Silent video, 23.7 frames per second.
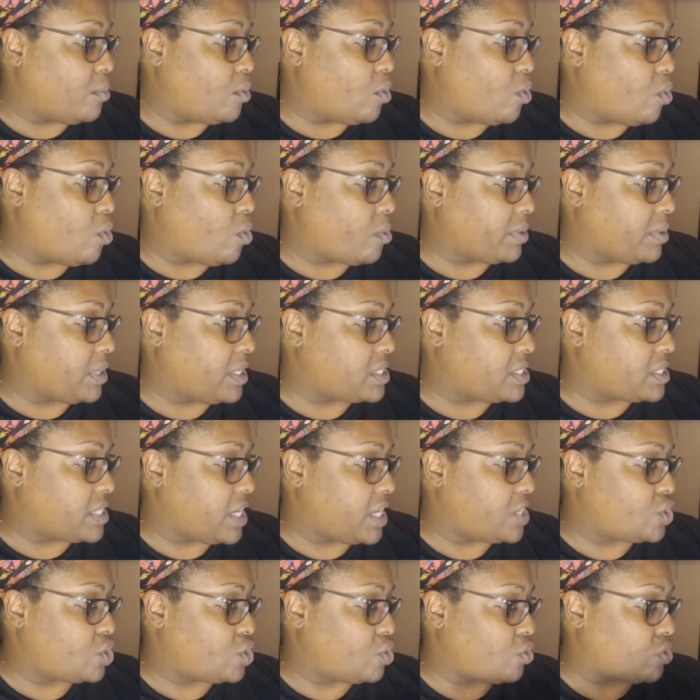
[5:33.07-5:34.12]

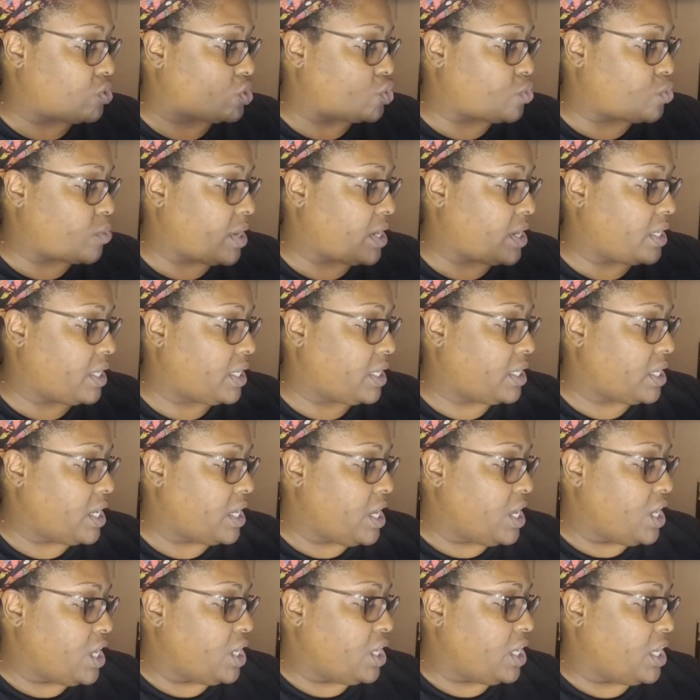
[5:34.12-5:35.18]
Orientation or training.
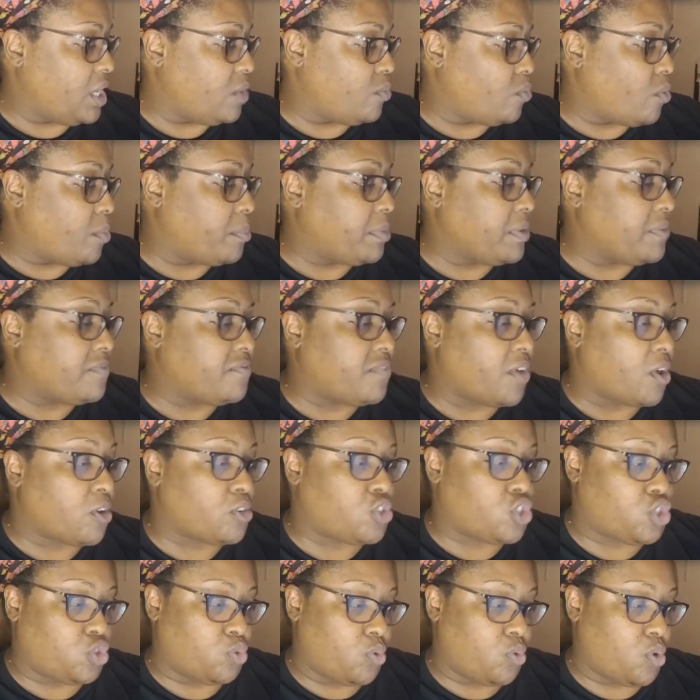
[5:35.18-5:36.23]
It will be
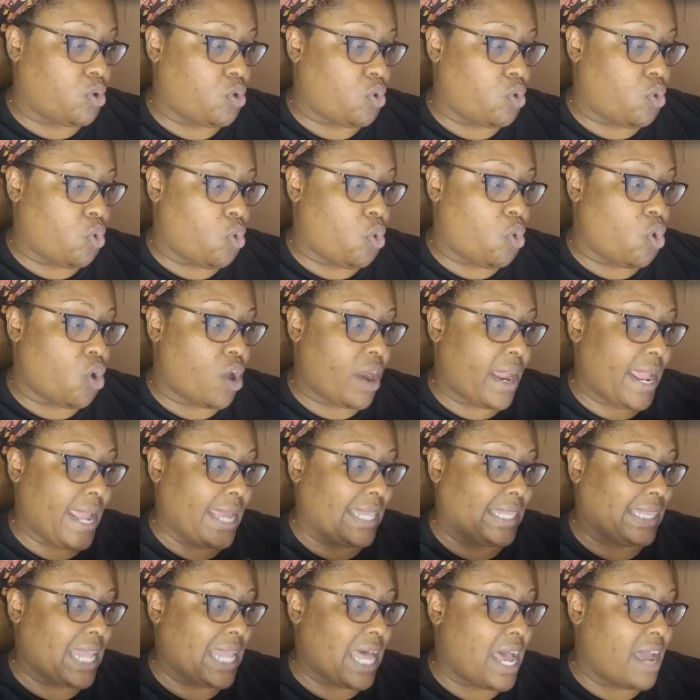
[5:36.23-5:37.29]
virtual or
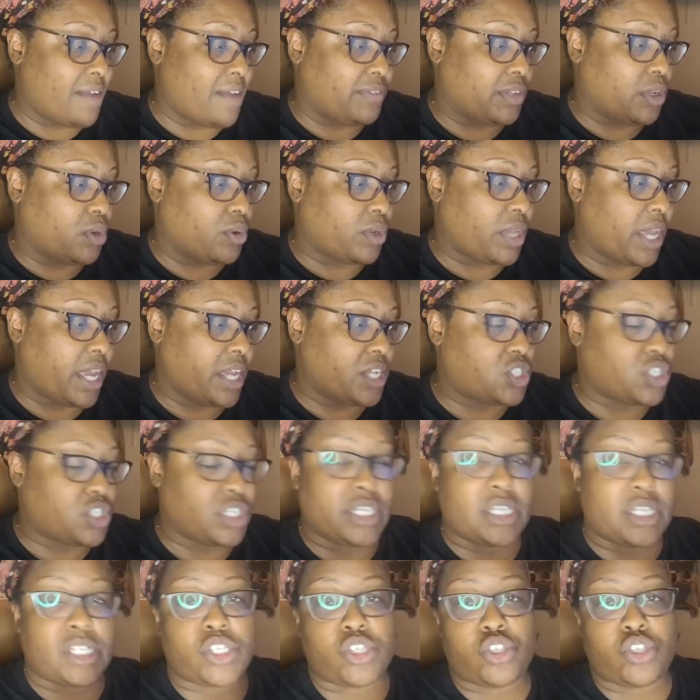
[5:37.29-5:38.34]
a live location.
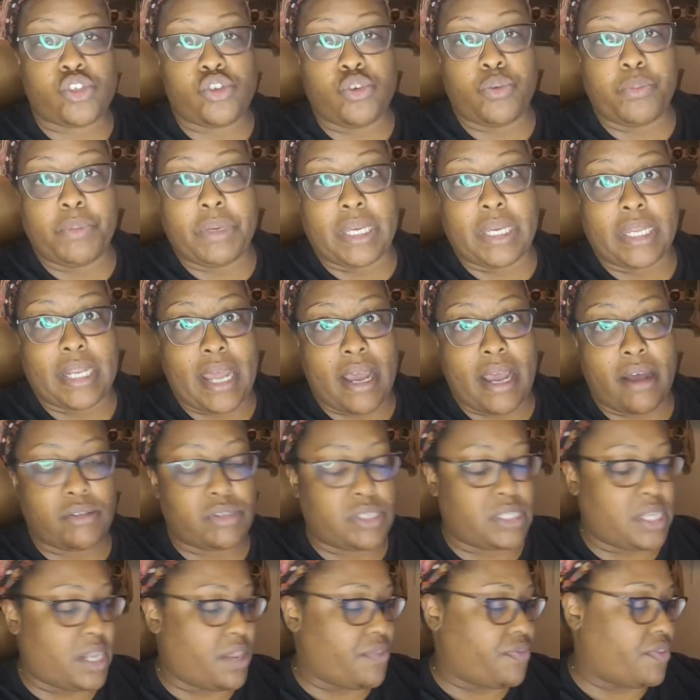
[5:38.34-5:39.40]
It's to be
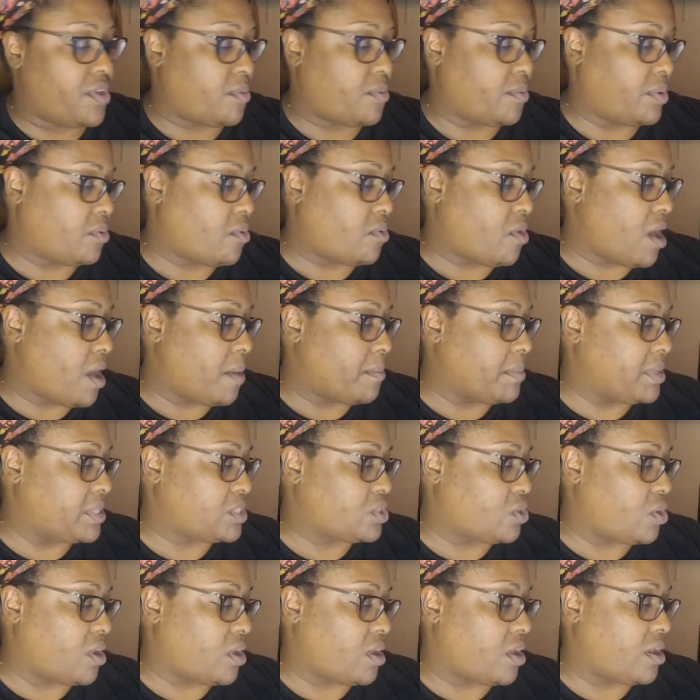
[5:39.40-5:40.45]
announced, and their requirements
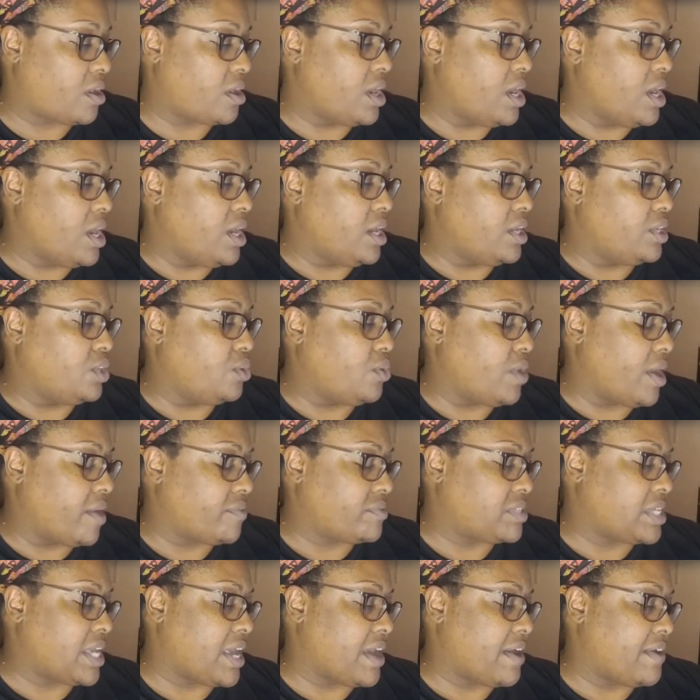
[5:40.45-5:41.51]
are you
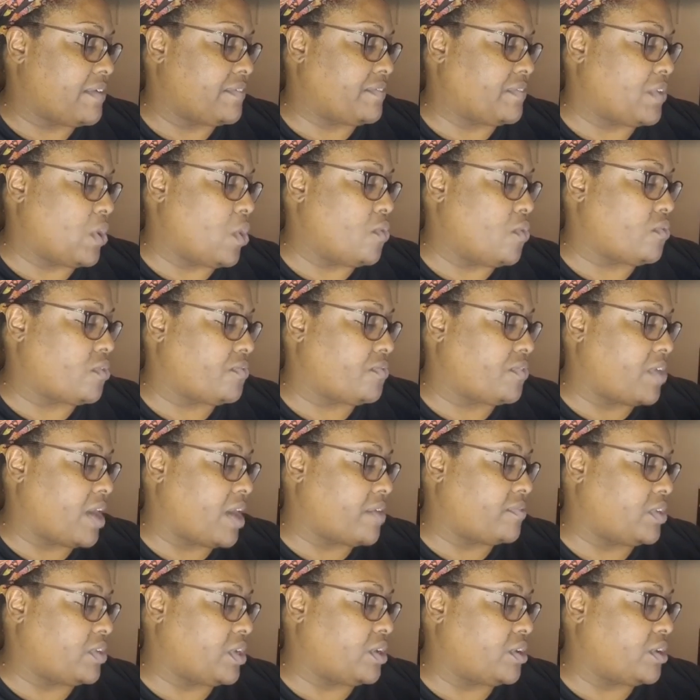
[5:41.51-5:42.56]
have to have over
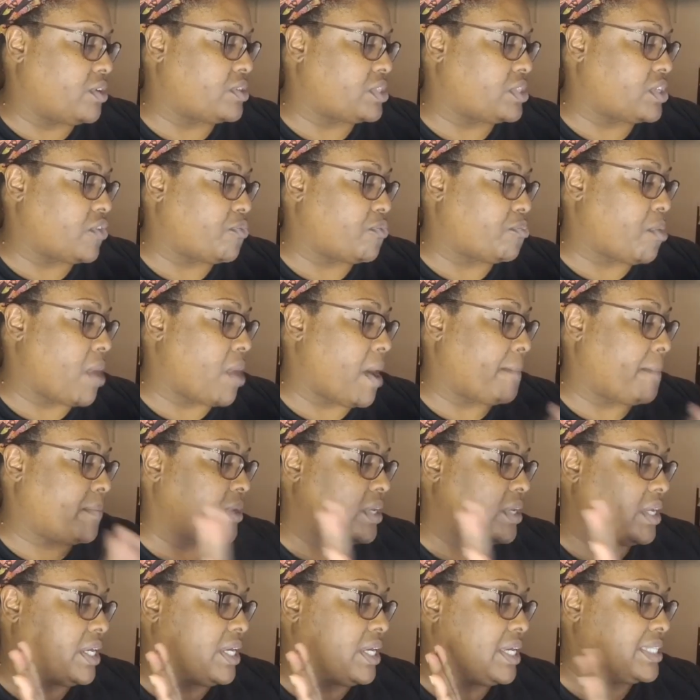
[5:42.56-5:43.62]
5 years of
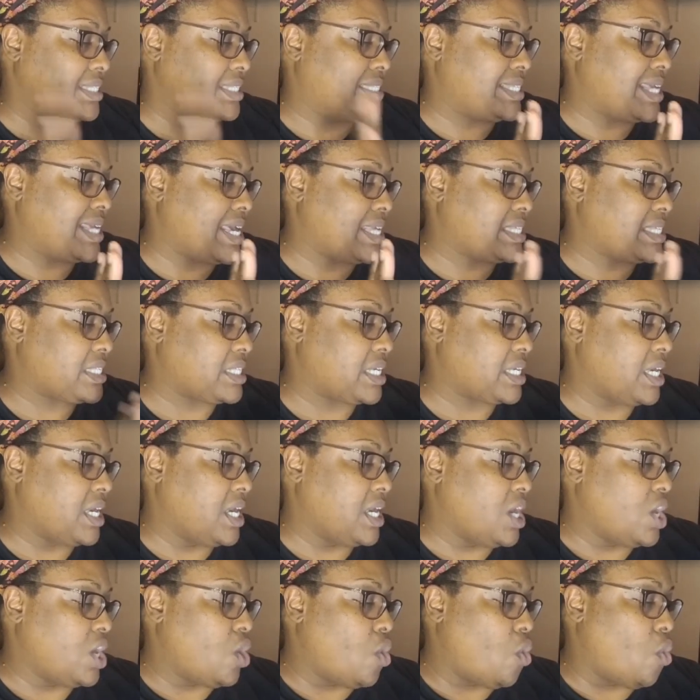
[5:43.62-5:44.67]
property desk
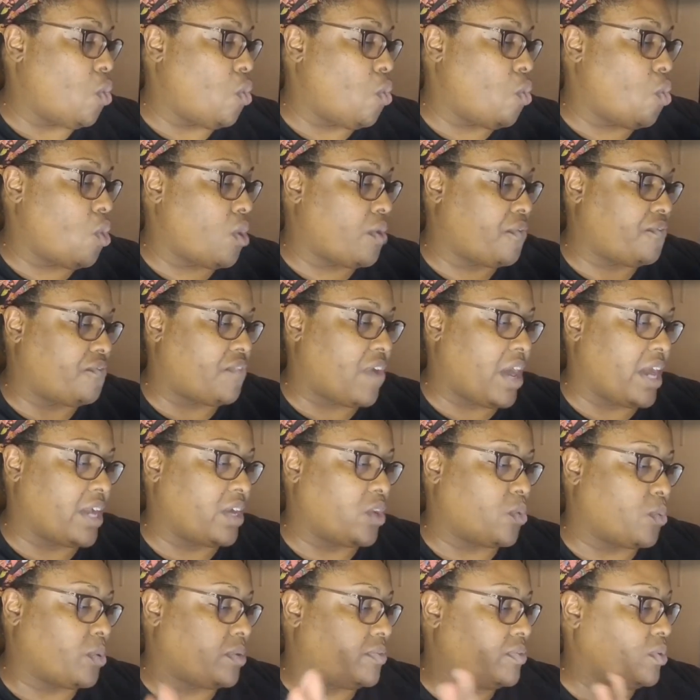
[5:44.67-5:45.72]
or
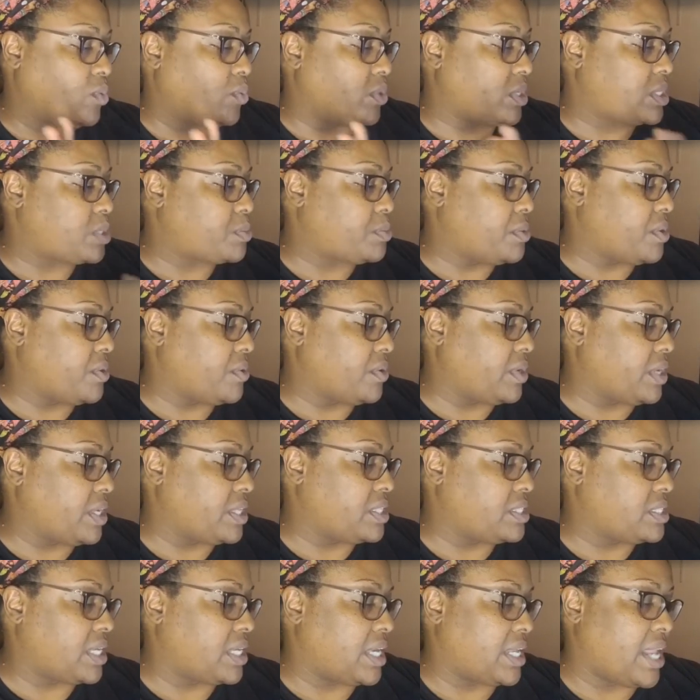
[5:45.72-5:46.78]
file review
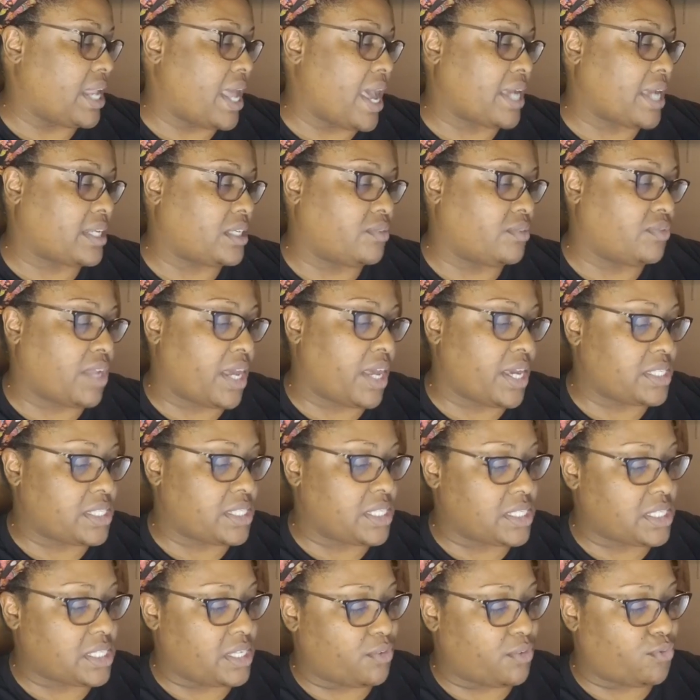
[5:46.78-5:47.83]
experience, an active
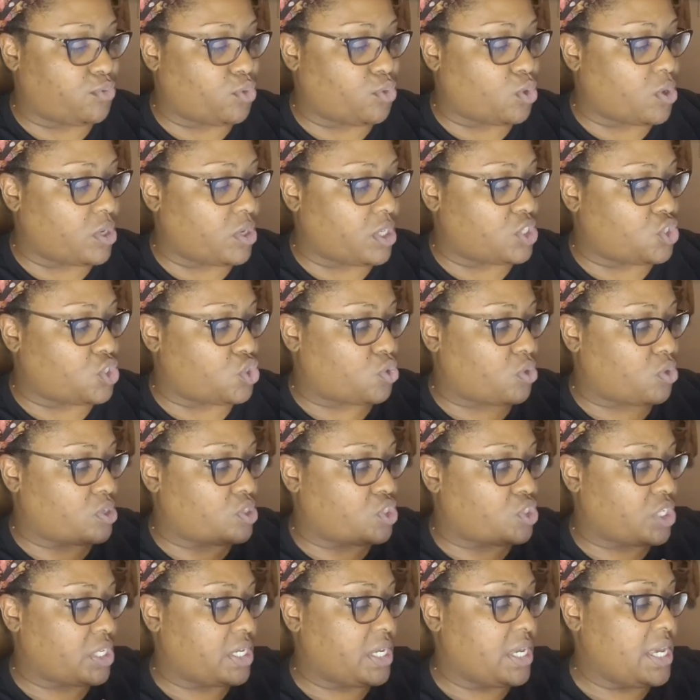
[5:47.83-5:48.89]
license in Florida,
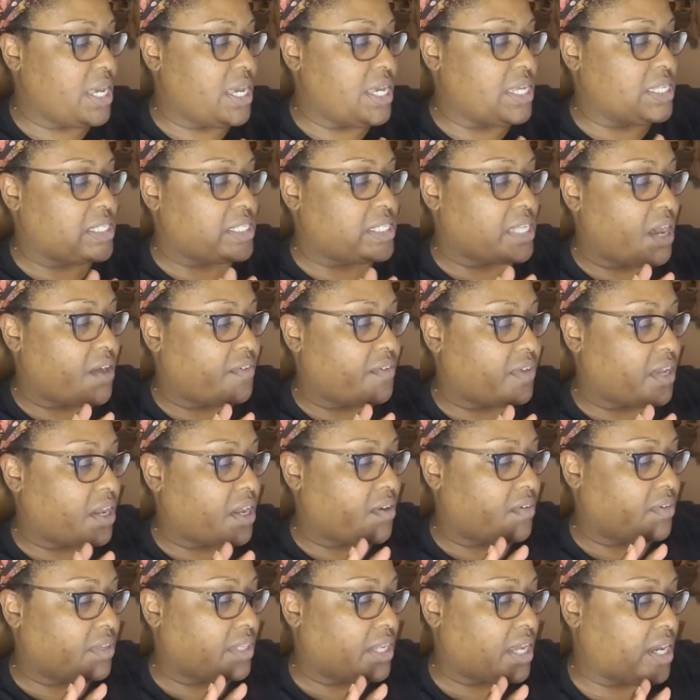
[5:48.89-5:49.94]
Georgia, South
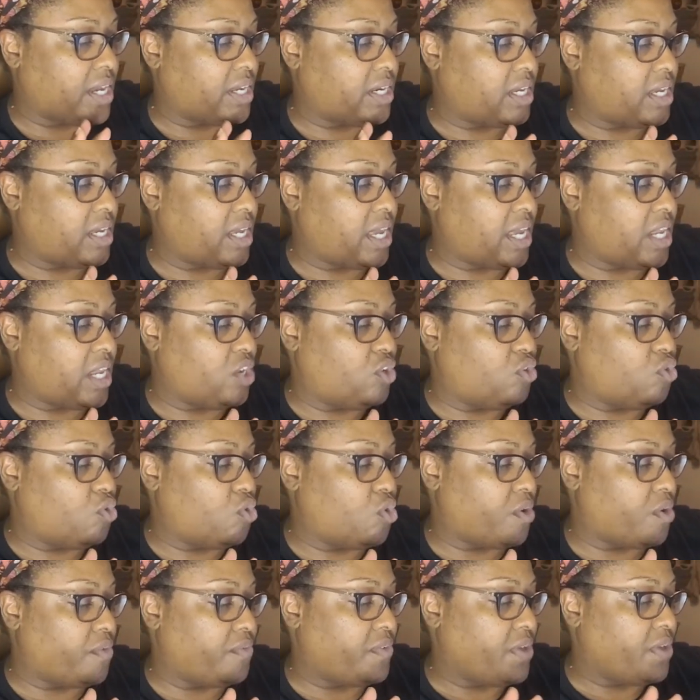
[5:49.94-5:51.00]
Carolina, and
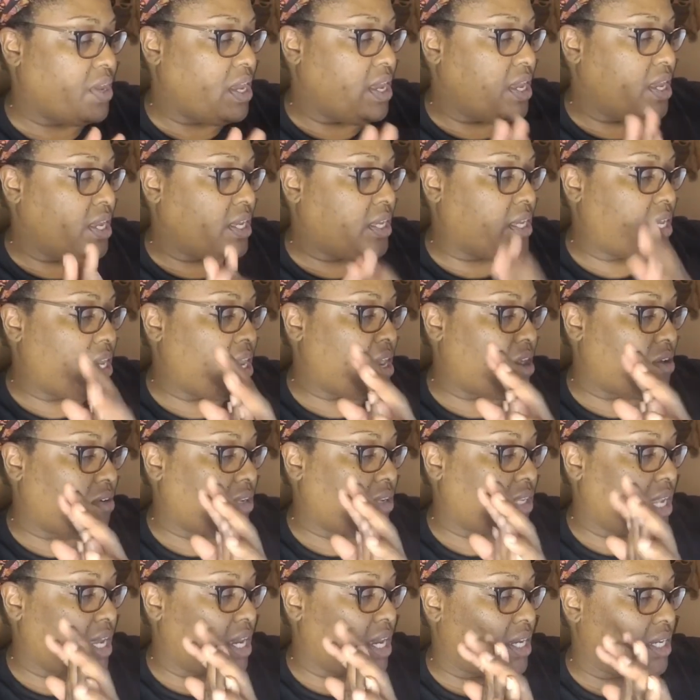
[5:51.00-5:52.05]
North
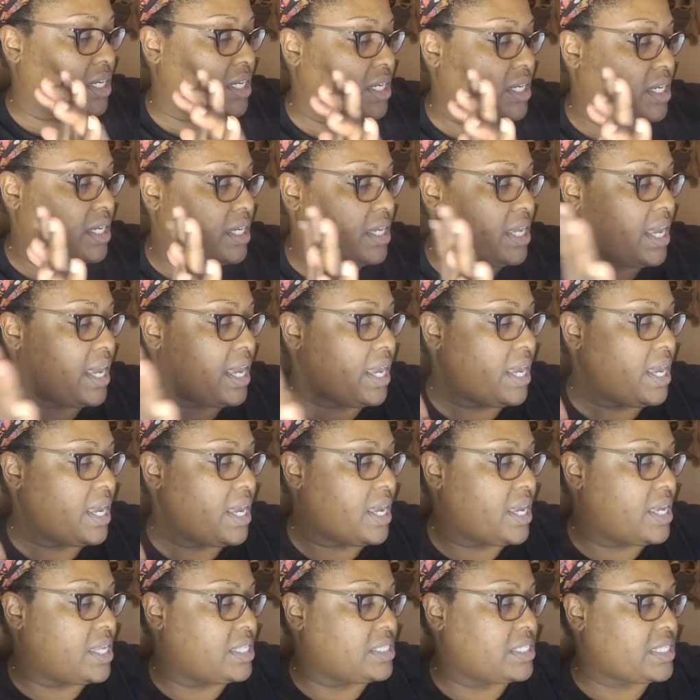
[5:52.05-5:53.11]
Carolina,
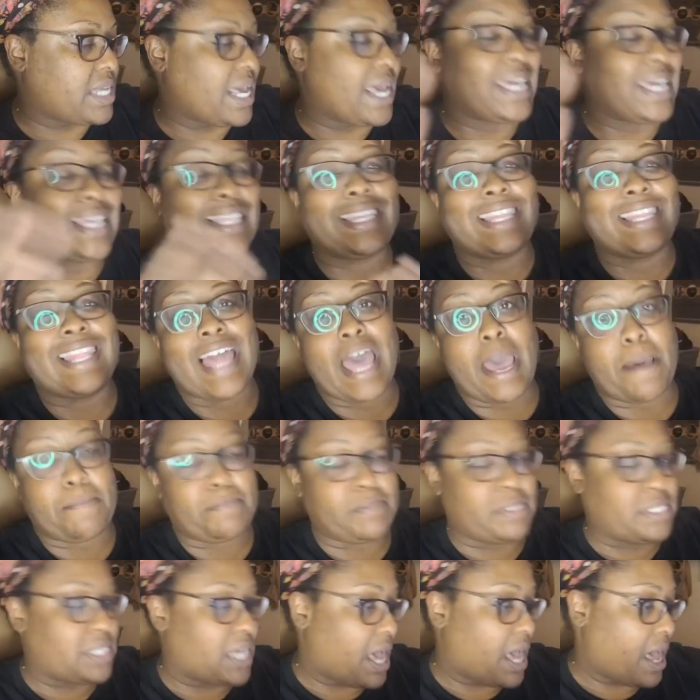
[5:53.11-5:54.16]
and a
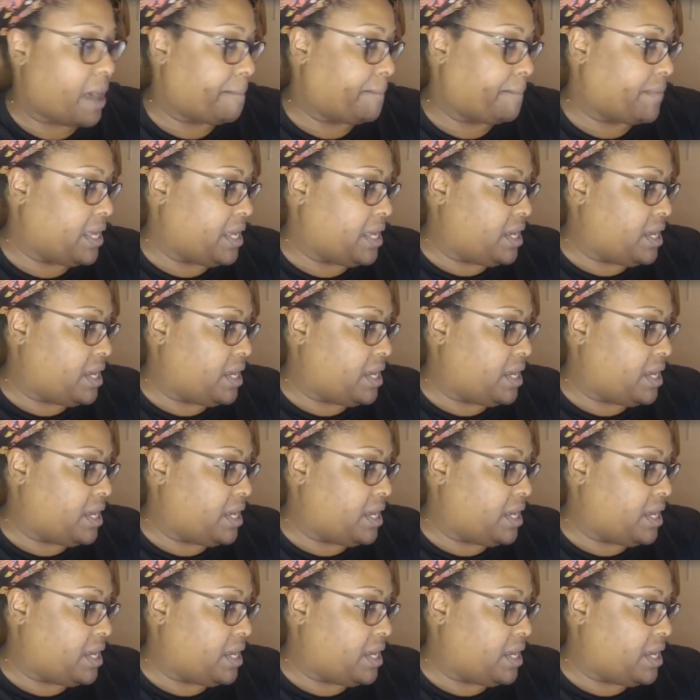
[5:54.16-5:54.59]
laptop.